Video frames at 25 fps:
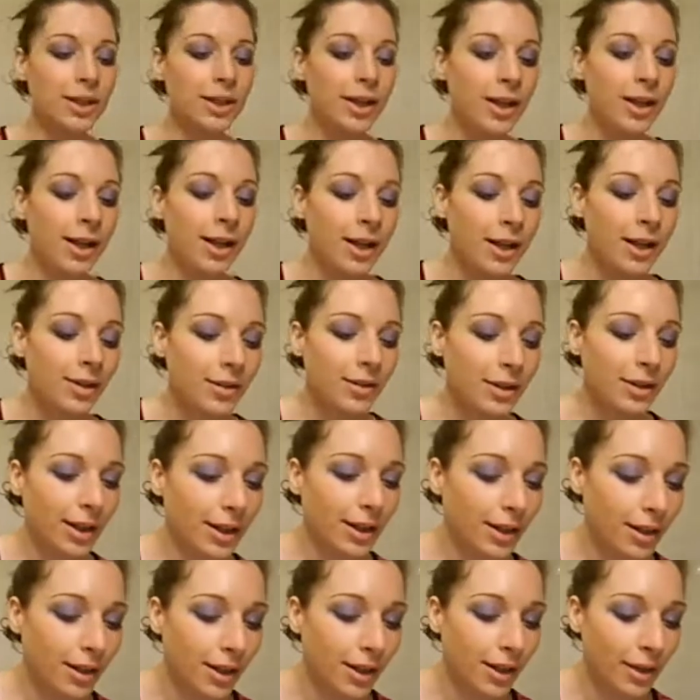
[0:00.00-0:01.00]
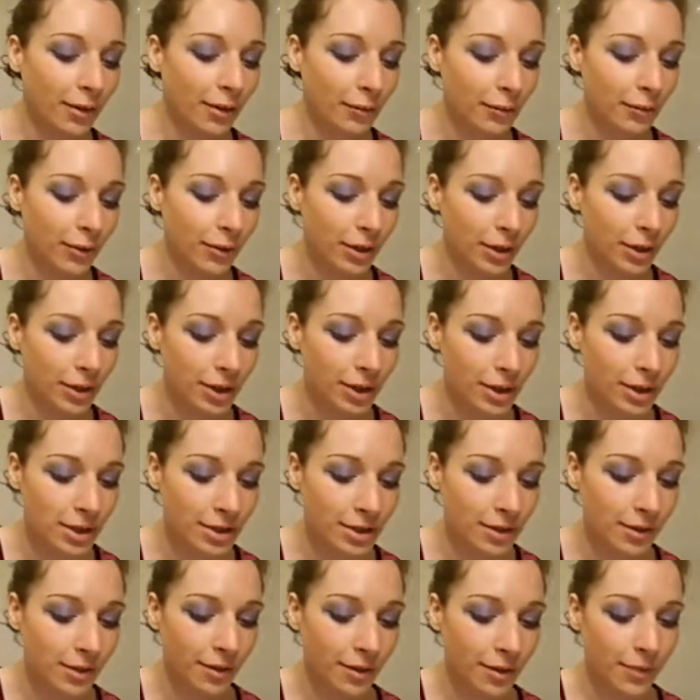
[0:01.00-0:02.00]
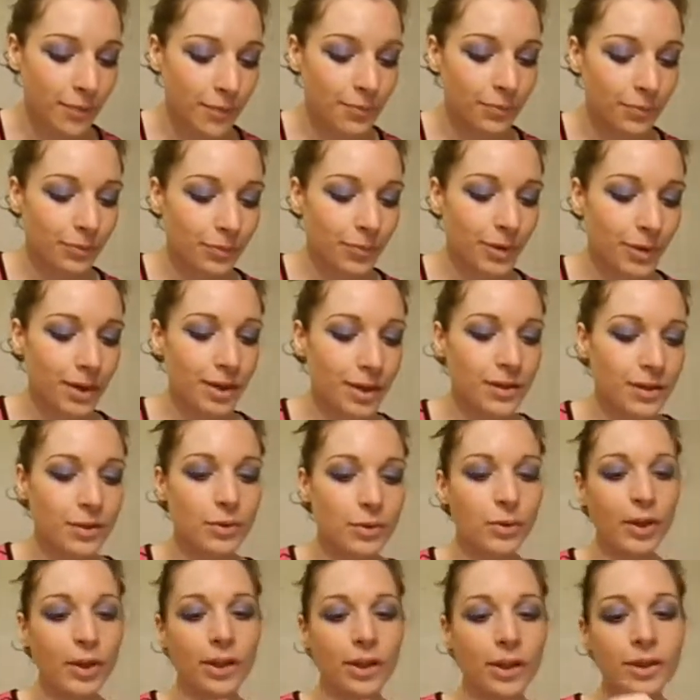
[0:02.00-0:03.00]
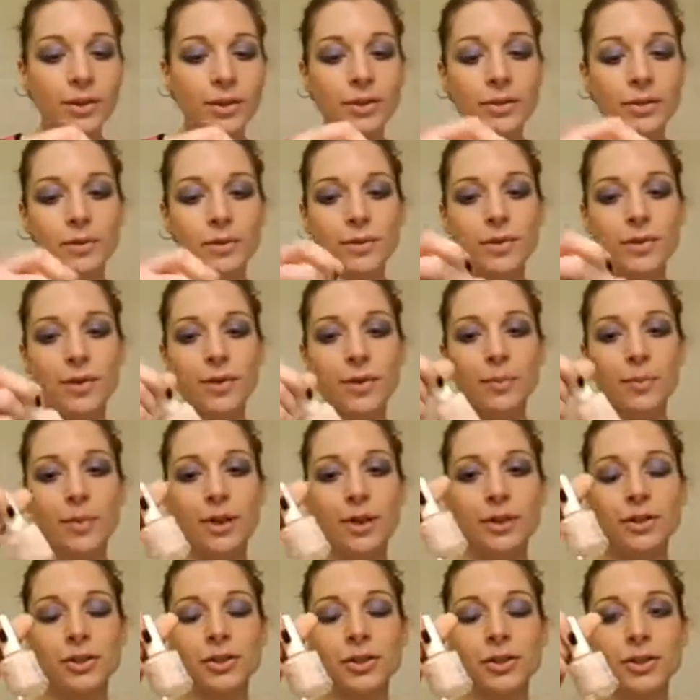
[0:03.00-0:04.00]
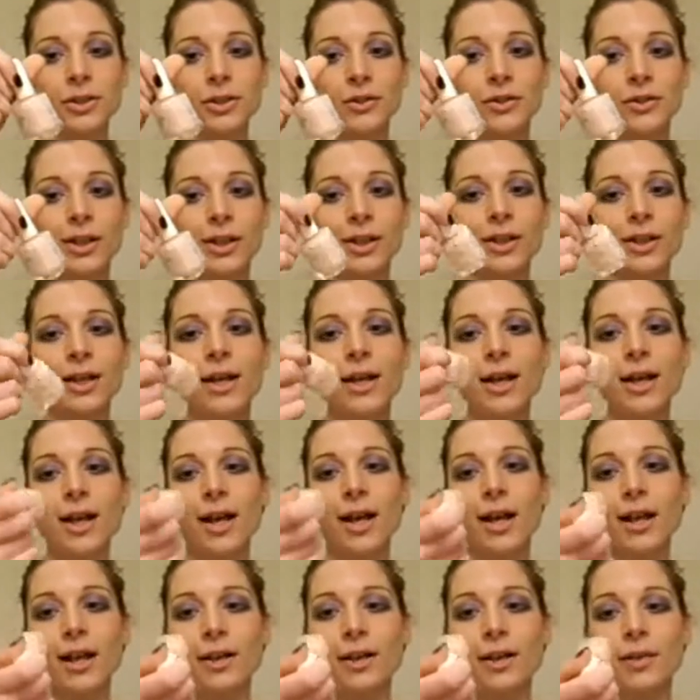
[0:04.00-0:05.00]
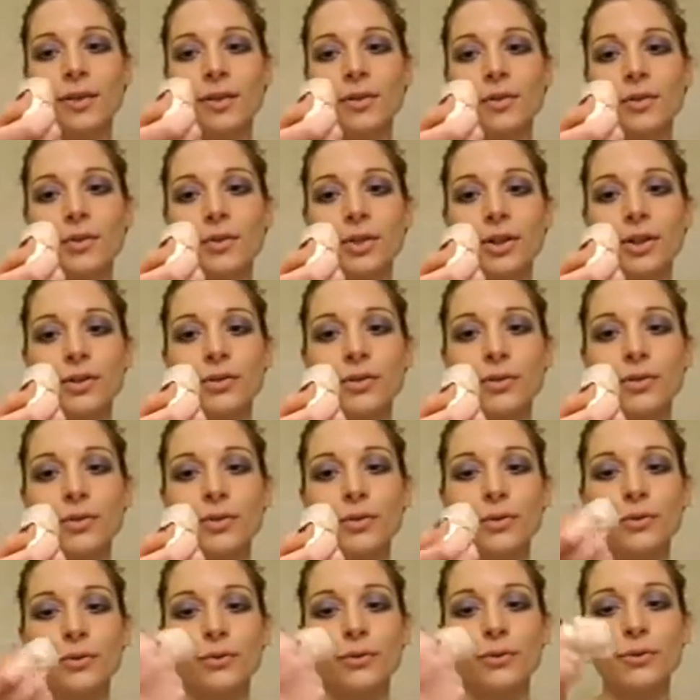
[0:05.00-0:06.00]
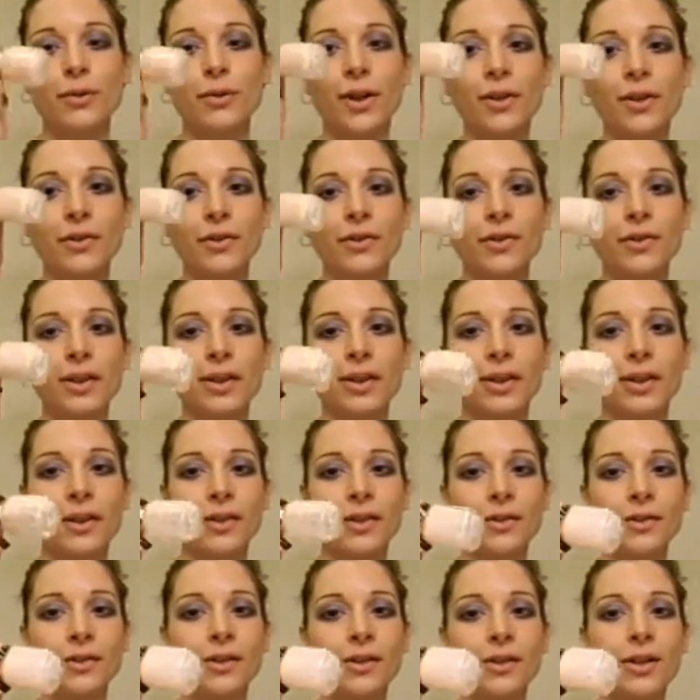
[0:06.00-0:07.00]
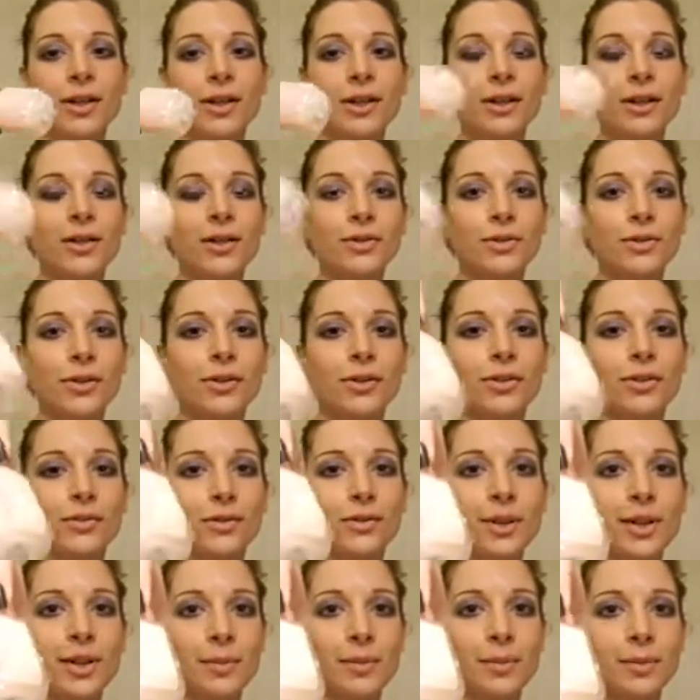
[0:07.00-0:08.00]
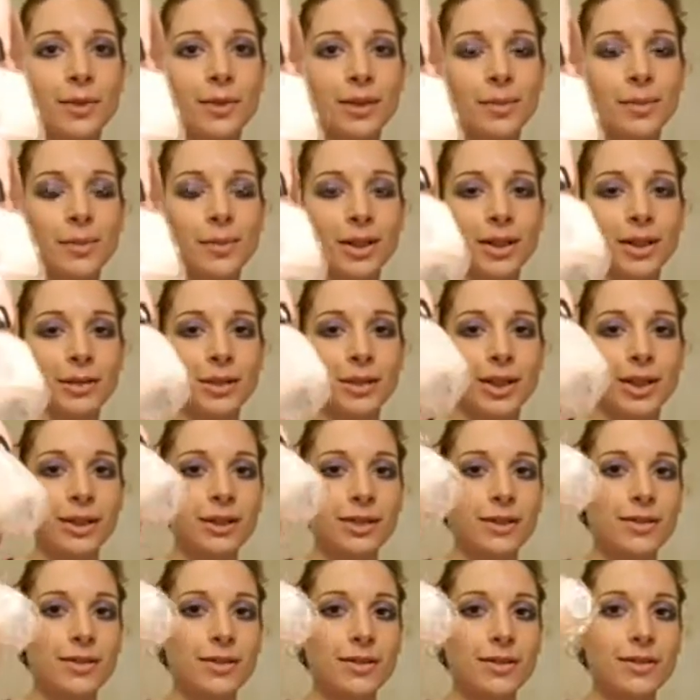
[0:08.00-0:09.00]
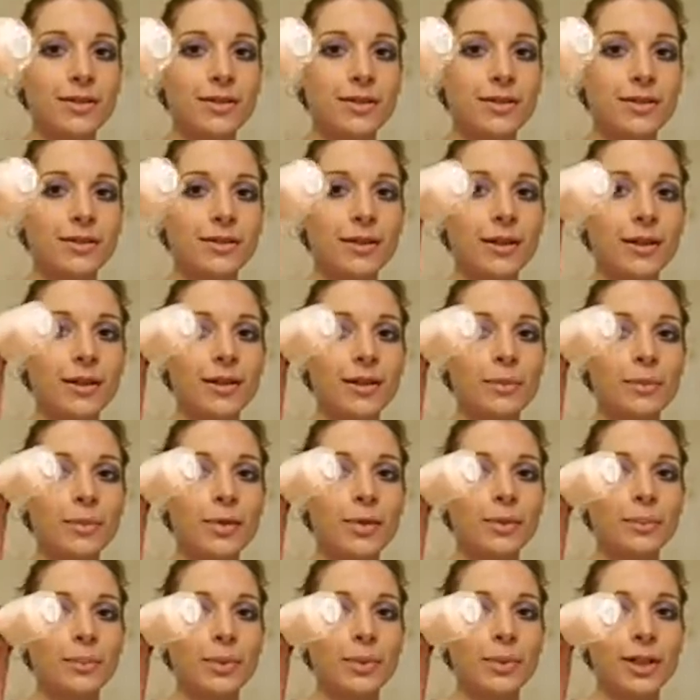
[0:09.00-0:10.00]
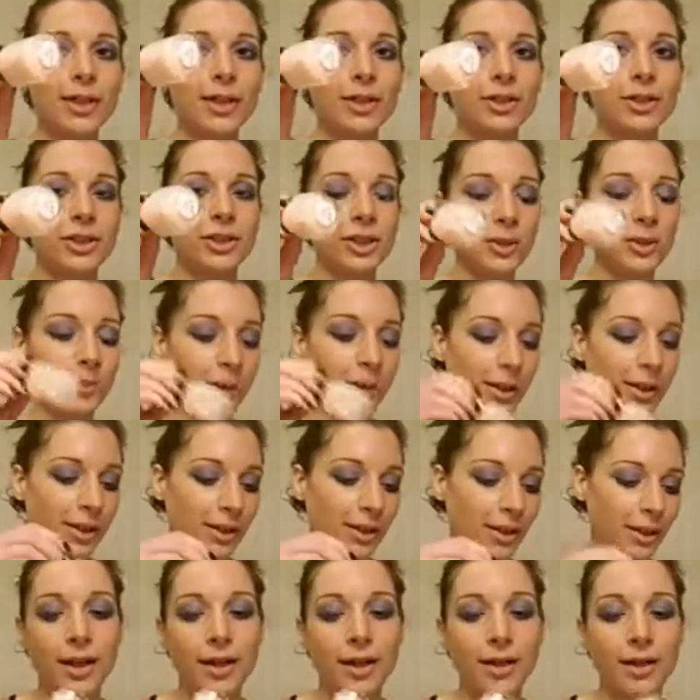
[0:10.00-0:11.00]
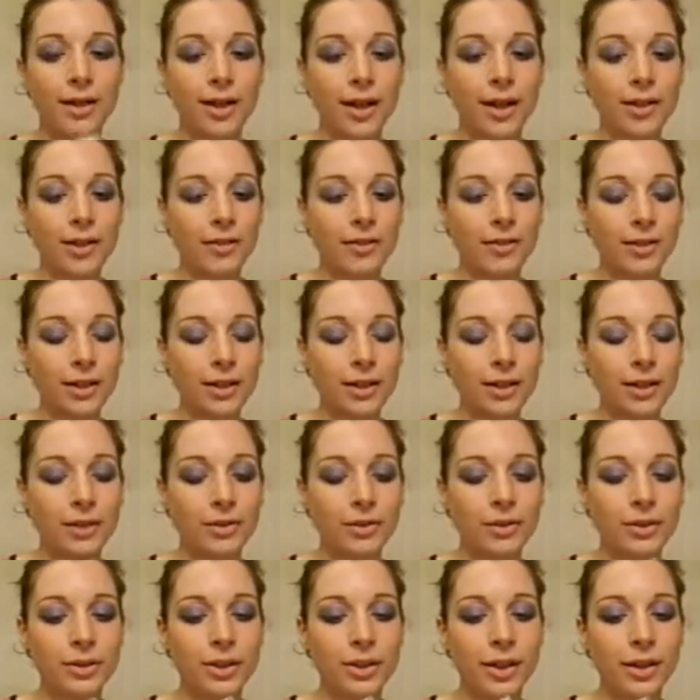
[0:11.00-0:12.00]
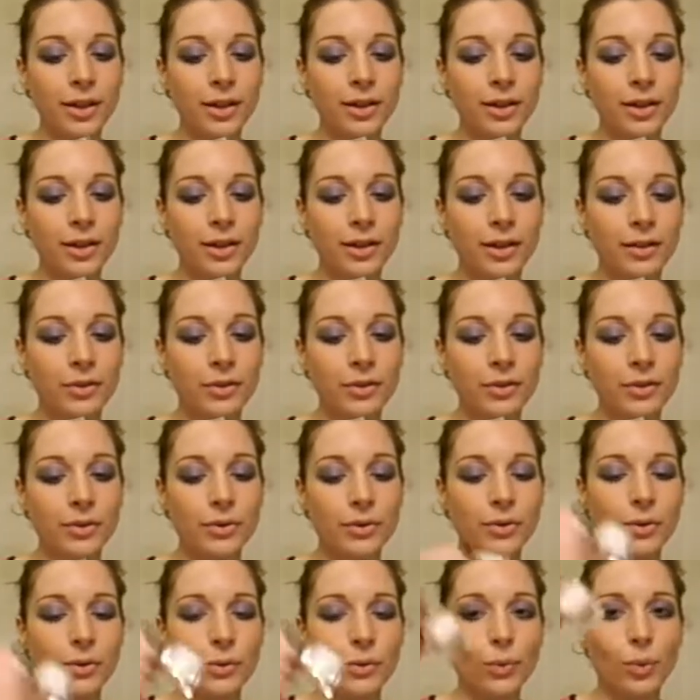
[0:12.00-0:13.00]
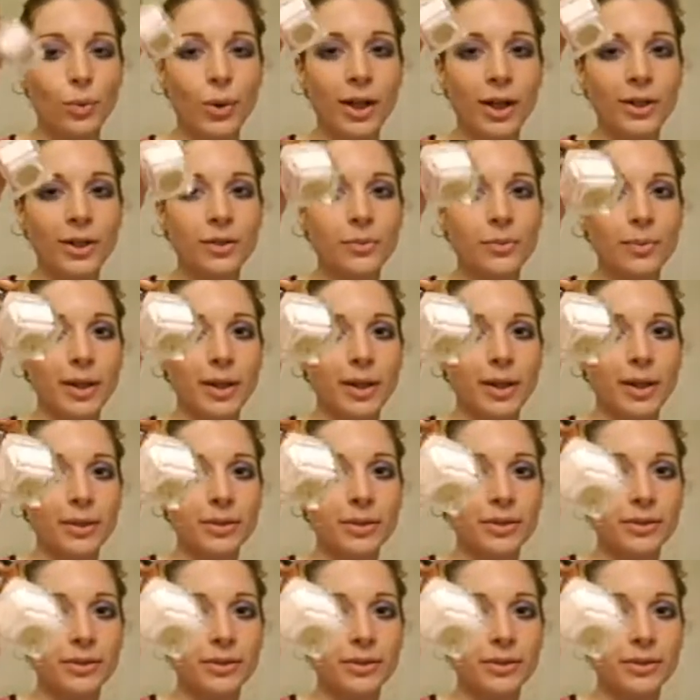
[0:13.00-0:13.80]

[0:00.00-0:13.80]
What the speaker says: Then I've got this one, also by Duri, and this one is called First Kiss. This one's a really popular one because it's slightly more peachy pink. Estee Lauder, and it's called White Petal.